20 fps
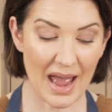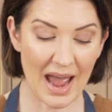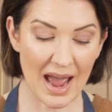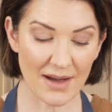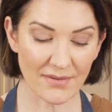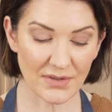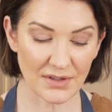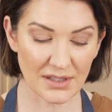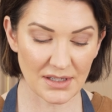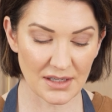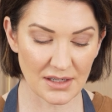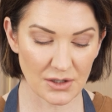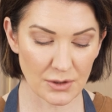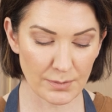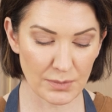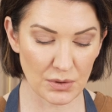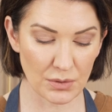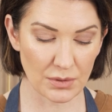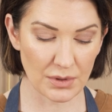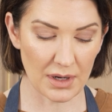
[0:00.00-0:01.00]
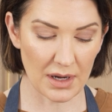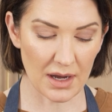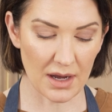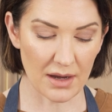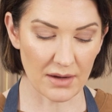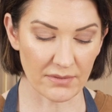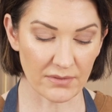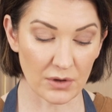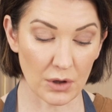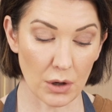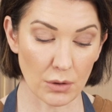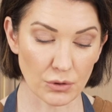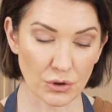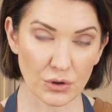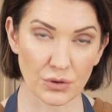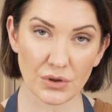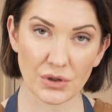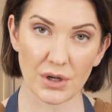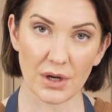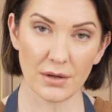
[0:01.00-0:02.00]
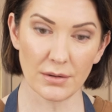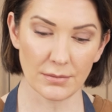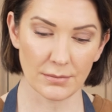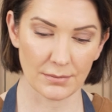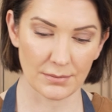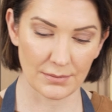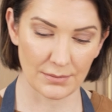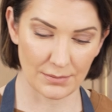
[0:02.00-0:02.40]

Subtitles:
1/2 teaspoon of kosher salt,